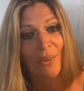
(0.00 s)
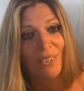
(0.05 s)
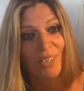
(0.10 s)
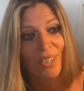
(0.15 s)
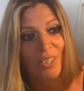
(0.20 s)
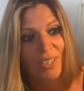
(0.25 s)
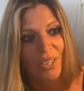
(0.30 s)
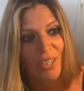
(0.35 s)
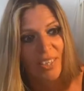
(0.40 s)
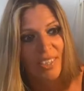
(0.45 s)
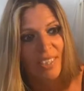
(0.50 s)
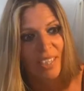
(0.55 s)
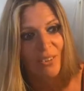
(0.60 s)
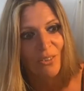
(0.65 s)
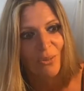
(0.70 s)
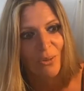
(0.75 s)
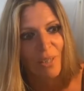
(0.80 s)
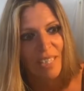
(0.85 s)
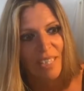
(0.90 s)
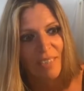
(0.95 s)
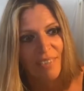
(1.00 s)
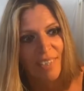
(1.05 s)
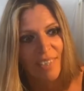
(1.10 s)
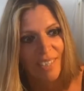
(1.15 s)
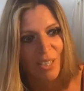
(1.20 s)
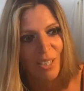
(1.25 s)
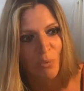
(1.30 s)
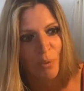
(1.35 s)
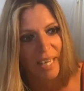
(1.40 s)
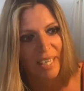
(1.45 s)
choice than to live
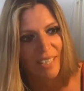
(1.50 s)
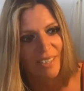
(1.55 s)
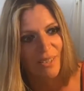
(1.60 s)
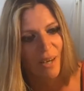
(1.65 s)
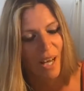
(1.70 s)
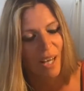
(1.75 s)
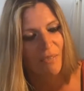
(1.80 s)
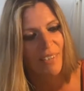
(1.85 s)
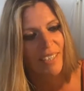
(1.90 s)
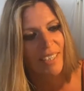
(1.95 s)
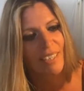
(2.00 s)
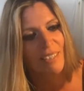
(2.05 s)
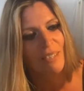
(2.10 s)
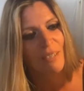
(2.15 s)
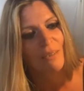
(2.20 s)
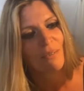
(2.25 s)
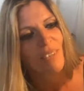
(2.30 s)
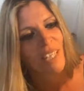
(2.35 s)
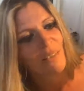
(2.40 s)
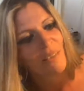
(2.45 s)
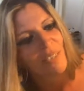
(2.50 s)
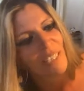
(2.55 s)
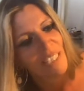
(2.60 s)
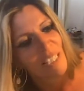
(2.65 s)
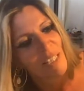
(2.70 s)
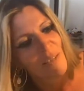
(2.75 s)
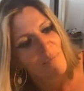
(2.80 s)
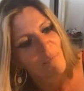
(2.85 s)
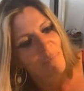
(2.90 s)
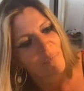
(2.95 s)
this way. So I think
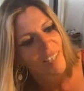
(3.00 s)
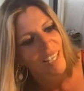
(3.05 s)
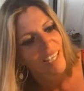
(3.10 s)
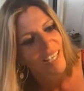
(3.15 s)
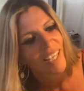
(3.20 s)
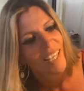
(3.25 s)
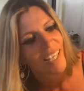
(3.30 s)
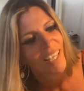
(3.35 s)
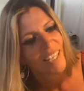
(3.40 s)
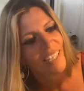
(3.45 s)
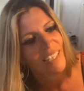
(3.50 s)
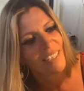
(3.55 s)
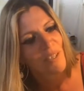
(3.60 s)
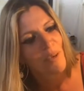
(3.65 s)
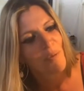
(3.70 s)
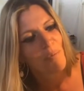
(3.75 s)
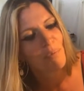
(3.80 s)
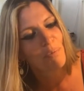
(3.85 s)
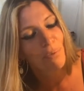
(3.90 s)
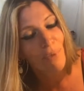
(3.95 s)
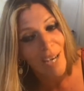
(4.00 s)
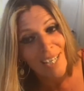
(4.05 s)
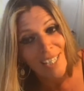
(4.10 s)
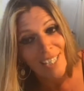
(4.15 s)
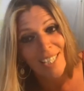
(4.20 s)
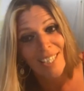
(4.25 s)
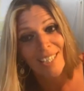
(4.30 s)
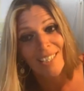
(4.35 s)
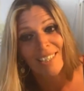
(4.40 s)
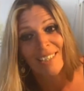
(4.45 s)
it's a
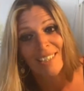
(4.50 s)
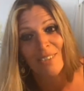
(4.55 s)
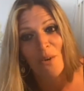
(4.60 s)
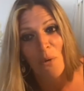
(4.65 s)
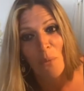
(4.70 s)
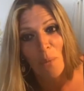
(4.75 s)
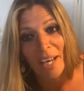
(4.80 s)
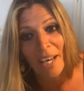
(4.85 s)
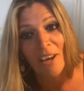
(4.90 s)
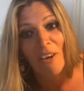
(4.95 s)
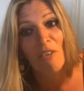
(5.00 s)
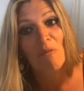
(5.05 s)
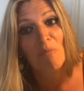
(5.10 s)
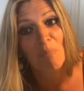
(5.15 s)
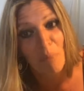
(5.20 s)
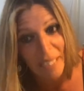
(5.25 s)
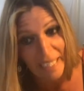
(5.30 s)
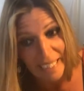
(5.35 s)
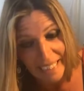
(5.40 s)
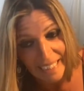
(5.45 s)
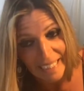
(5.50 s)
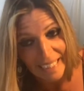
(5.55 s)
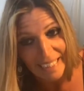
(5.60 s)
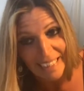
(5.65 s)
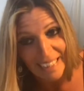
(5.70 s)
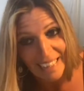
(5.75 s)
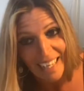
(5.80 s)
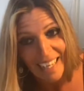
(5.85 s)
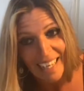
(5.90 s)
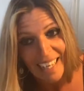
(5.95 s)
precious way of
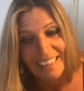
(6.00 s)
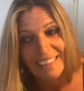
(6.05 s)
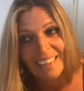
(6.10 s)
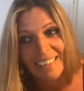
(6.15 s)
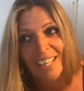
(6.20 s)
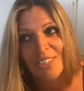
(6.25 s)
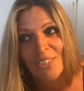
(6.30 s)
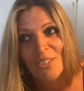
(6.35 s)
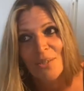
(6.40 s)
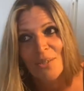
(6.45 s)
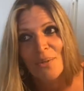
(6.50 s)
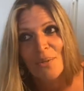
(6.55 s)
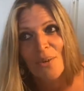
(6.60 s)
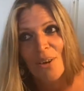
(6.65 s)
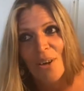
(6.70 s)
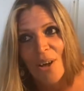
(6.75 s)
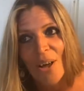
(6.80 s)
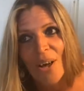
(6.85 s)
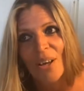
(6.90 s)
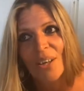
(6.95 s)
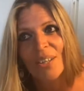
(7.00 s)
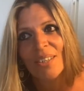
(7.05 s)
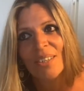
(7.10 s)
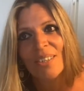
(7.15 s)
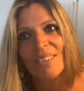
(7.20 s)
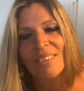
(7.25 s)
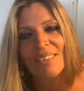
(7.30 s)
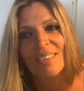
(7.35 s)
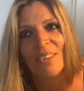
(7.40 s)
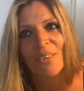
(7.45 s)
being that you
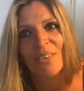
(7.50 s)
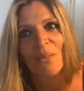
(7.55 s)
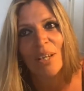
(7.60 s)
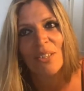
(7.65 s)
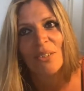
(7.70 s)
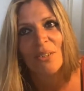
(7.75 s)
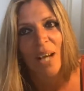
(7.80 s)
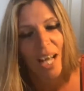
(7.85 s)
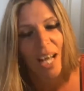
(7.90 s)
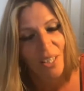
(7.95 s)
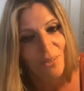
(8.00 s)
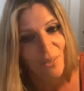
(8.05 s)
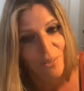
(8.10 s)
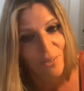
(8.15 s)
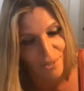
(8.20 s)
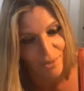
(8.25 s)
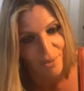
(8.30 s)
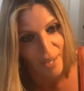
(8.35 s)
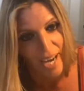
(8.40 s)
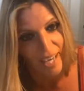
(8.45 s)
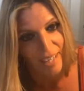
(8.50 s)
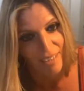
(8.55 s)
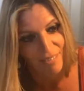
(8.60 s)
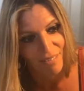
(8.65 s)
learned when you had to thrive.